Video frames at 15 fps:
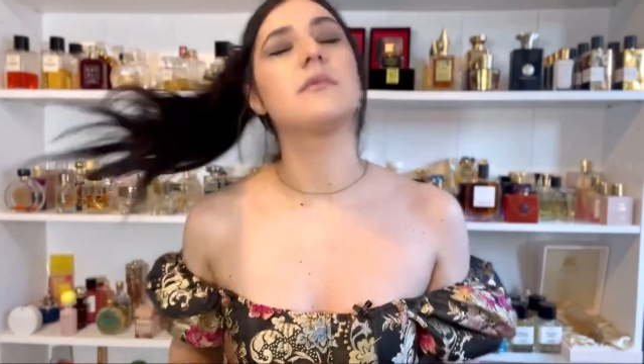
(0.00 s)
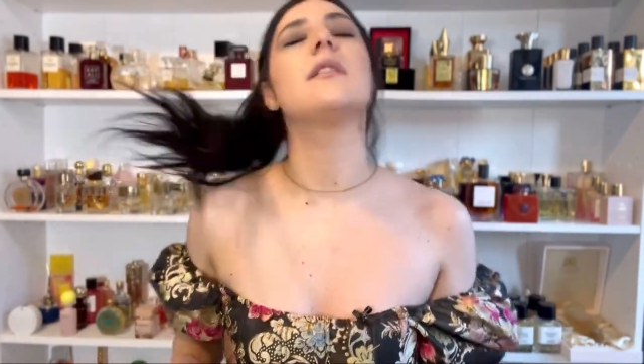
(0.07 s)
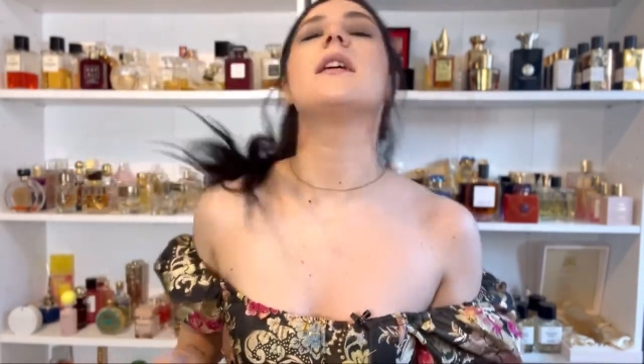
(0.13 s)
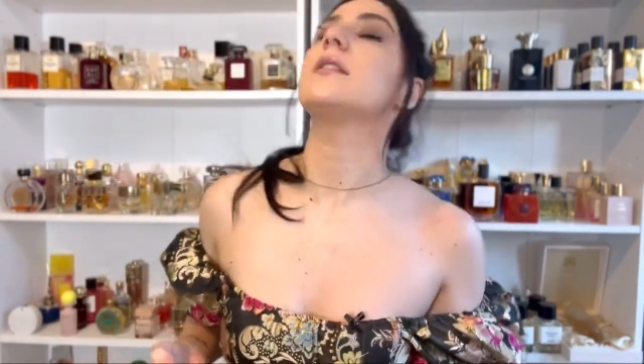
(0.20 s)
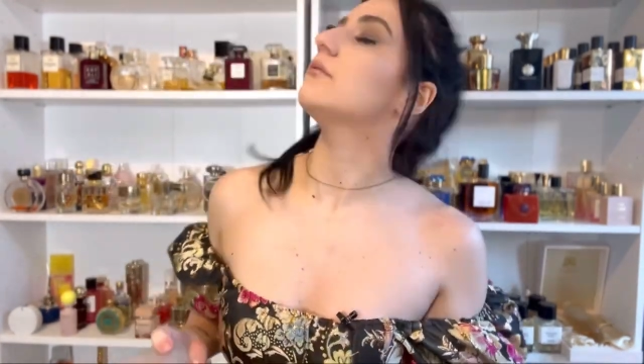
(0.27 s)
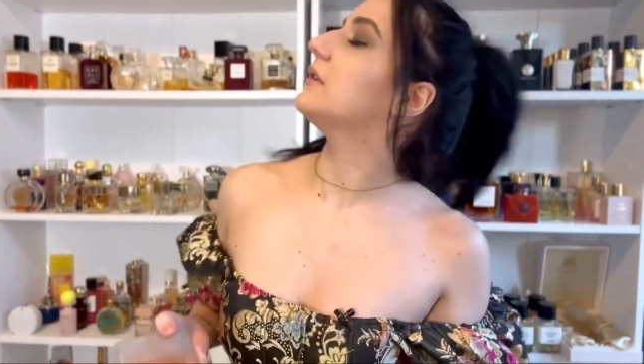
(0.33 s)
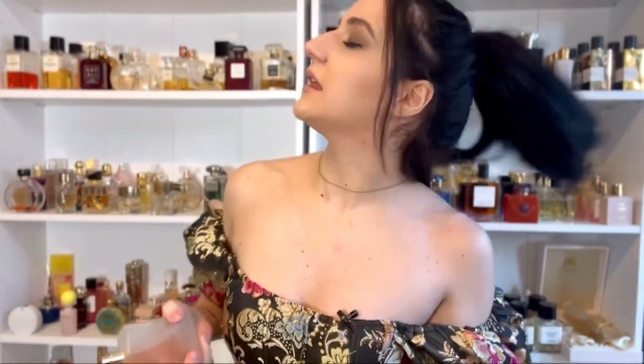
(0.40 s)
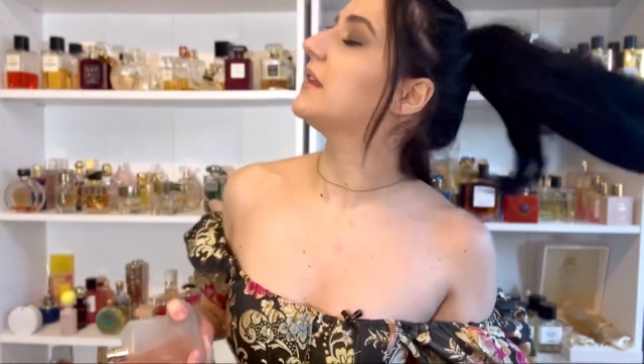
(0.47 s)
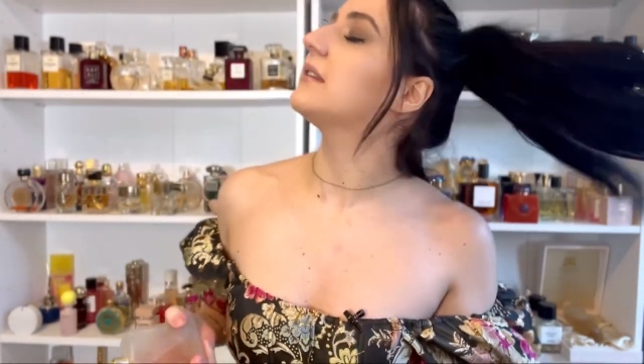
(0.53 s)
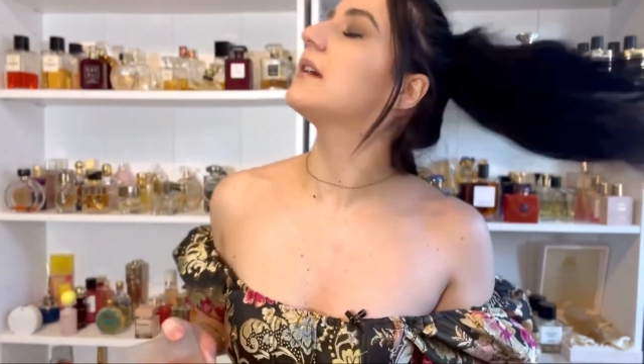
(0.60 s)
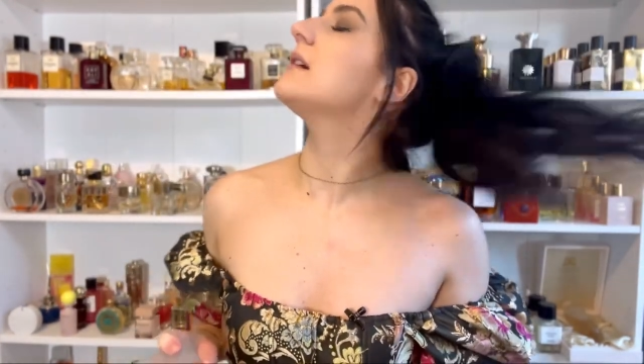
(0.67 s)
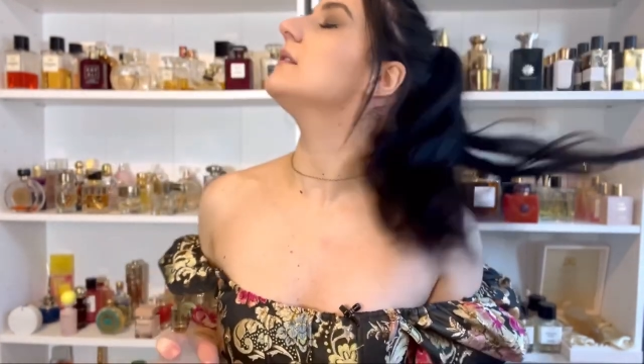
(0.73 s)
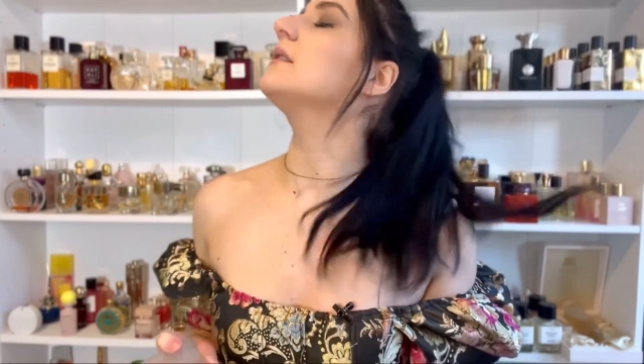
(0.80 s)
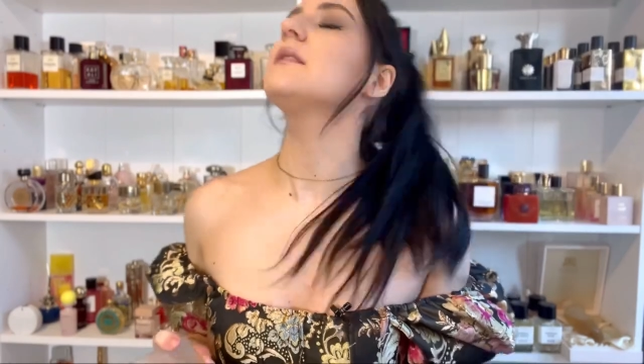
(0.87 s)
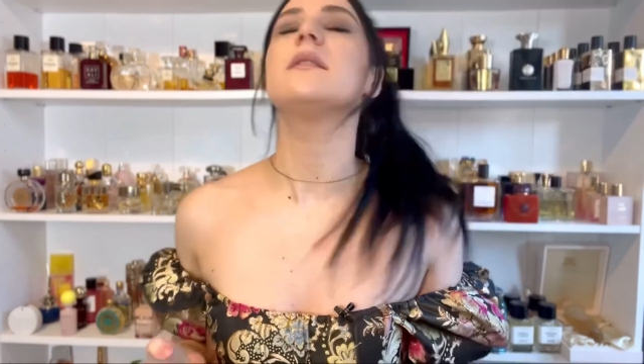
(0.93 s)
And when I
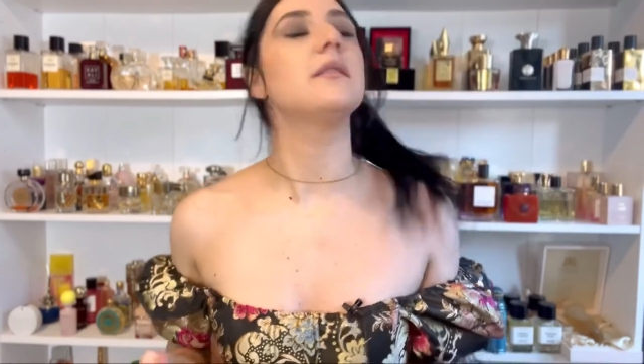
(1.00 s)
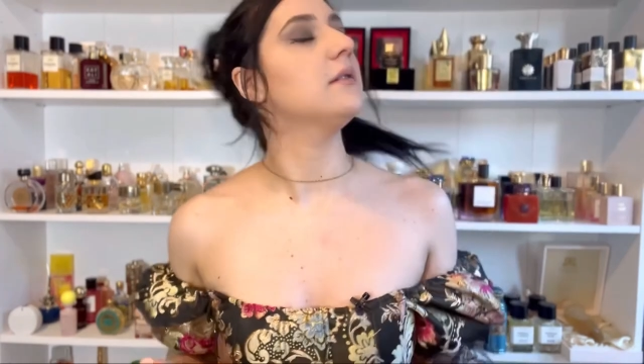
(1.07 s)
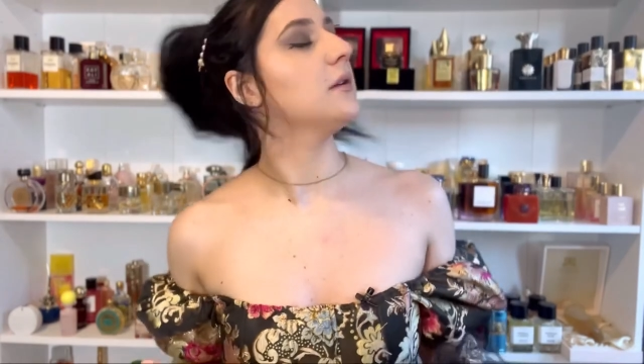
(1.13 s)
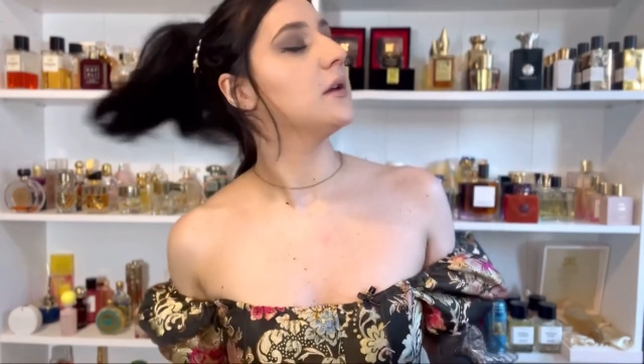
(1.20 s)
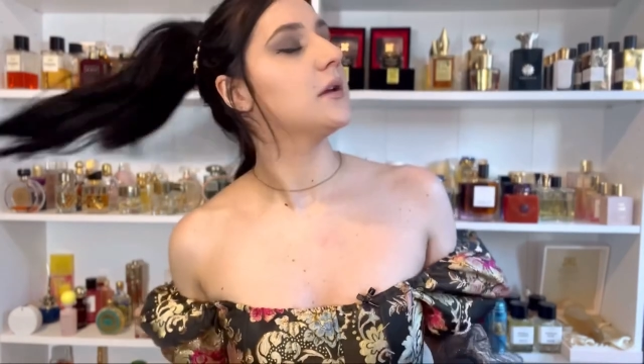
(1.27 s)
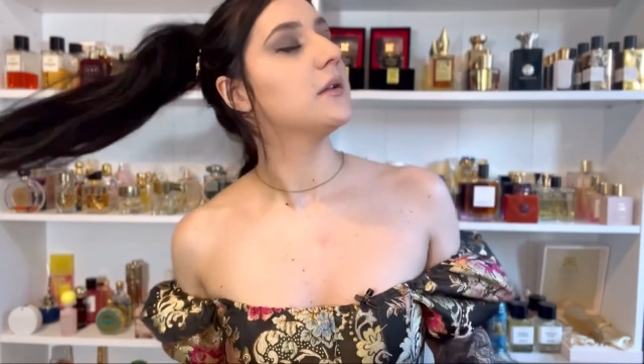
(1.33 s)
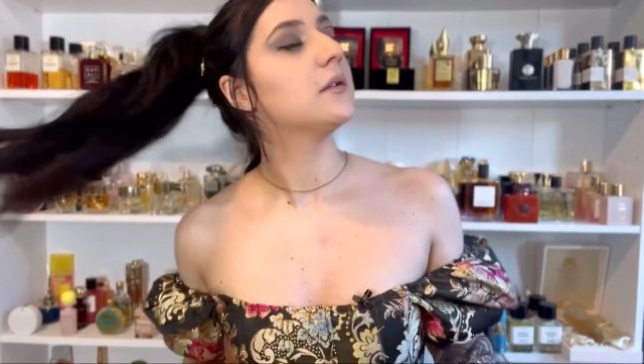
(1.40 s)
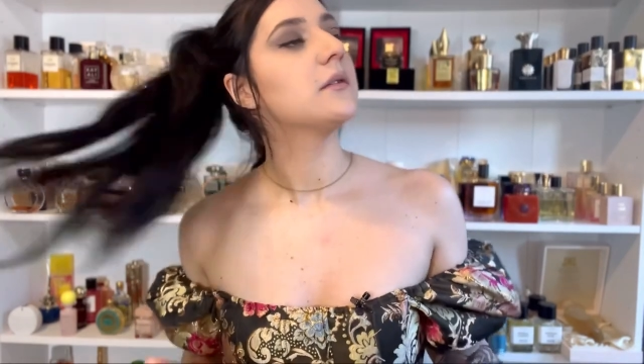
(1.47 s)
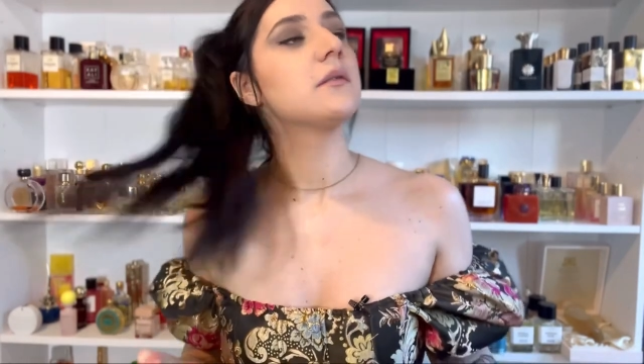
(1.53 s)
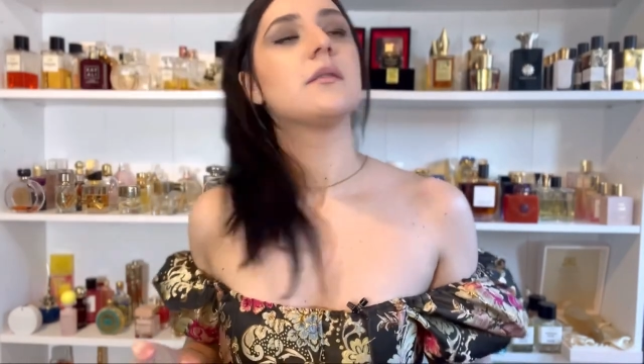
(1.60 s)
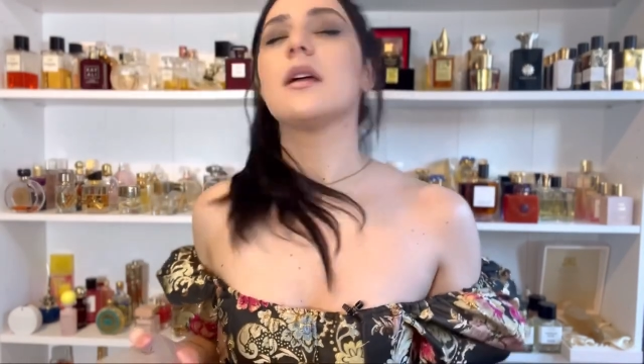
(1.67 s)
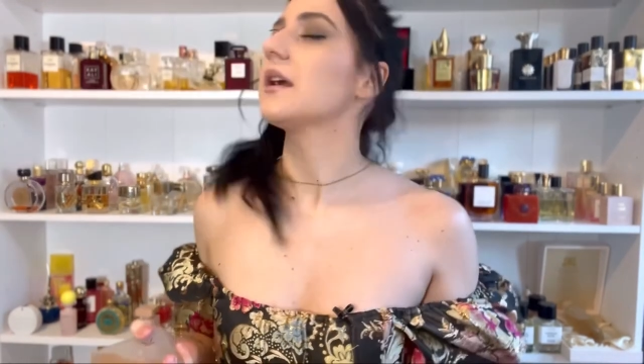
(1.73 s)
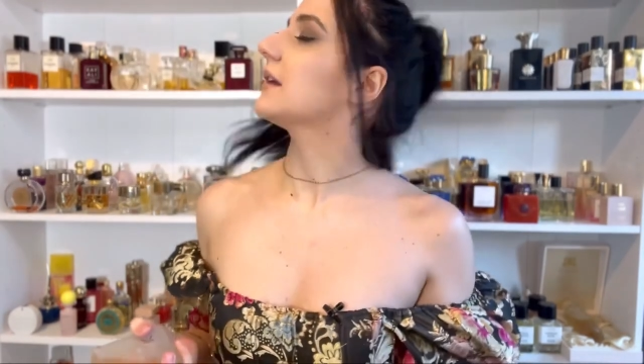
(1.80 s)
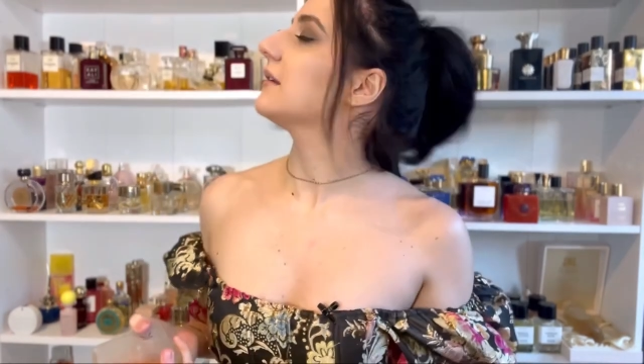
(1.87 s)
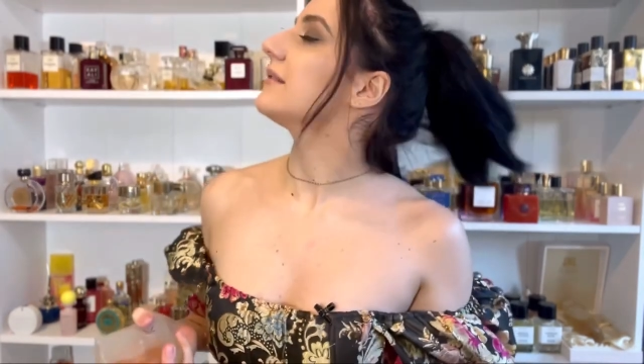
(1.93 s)
dance,
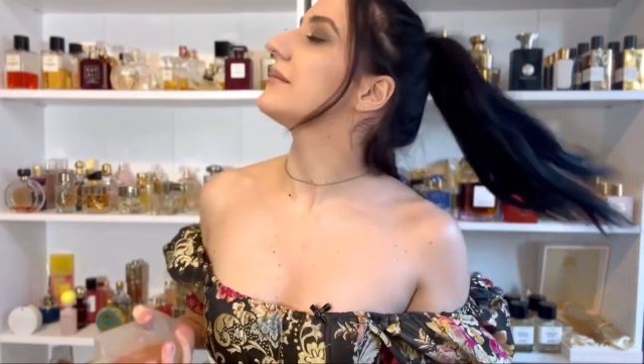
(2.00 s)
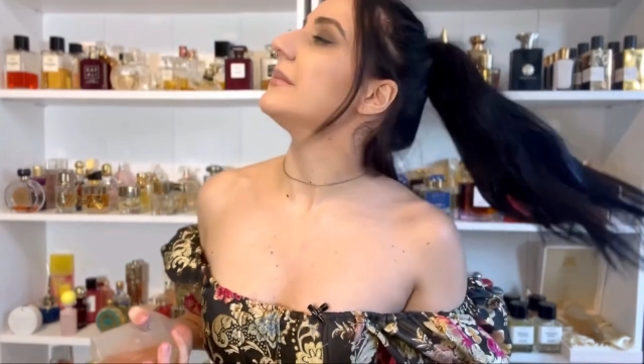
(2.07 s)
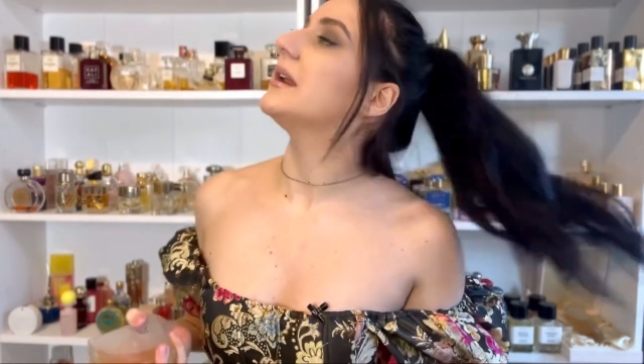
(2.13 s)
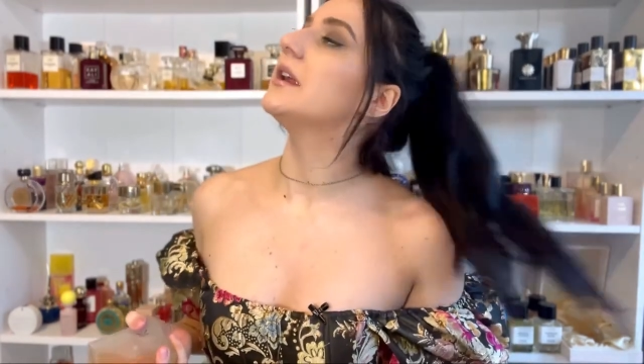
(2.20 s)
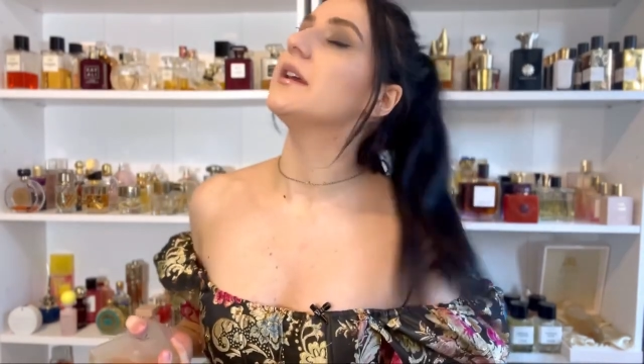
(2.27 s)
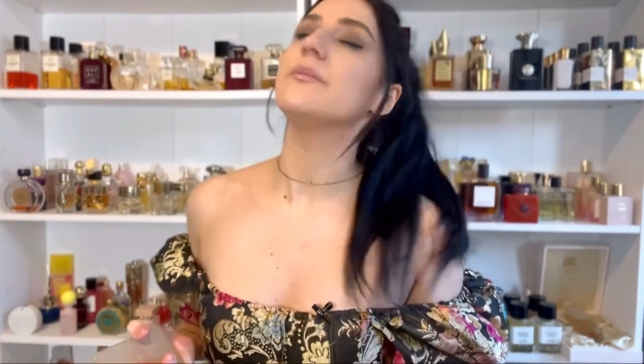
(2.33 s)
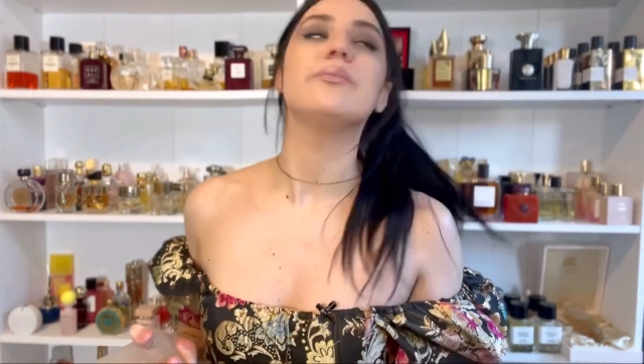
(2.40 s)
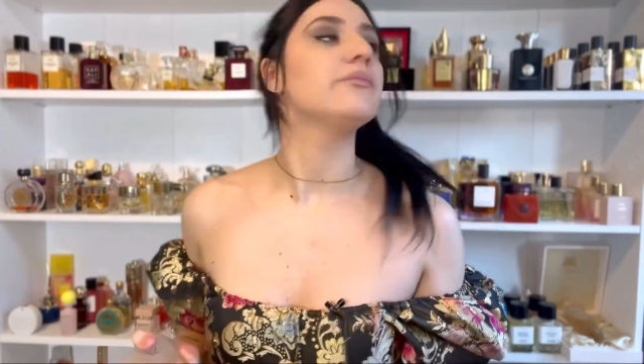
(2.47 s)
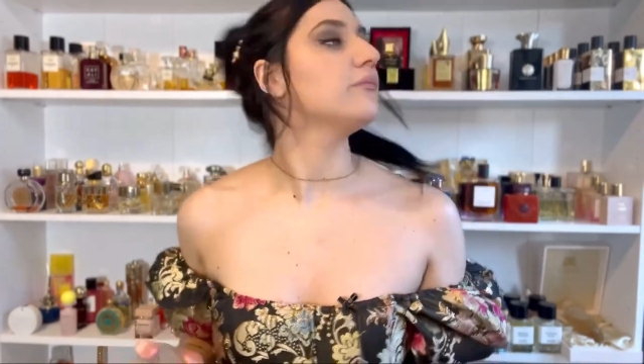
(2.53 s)
I can smell it.